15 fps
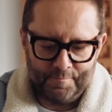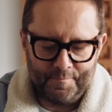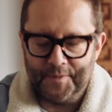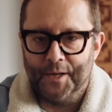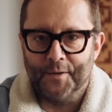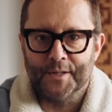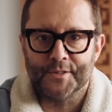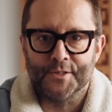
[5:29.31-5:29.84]

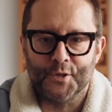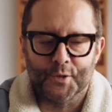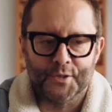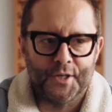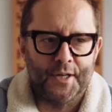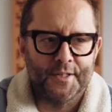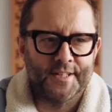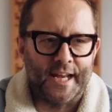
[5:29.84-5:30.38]
you know, listen to your
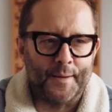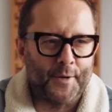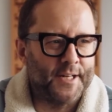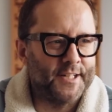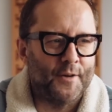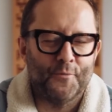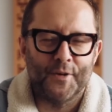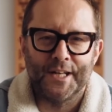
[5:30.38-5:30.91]
turntable, I
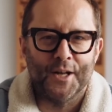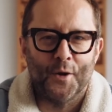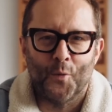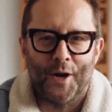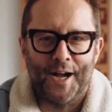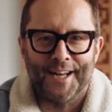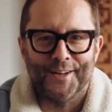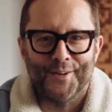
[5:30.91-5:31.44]
don't really know
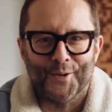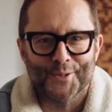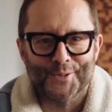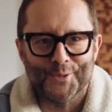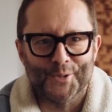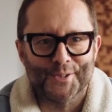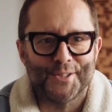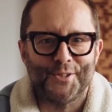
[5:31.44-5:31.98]
what analog
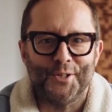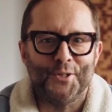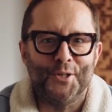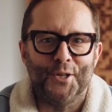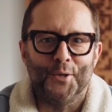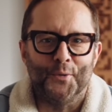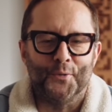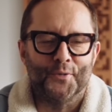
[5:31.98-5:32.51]
sources you'd
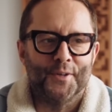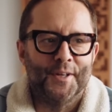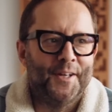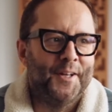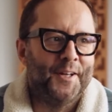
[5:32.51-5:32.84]
use.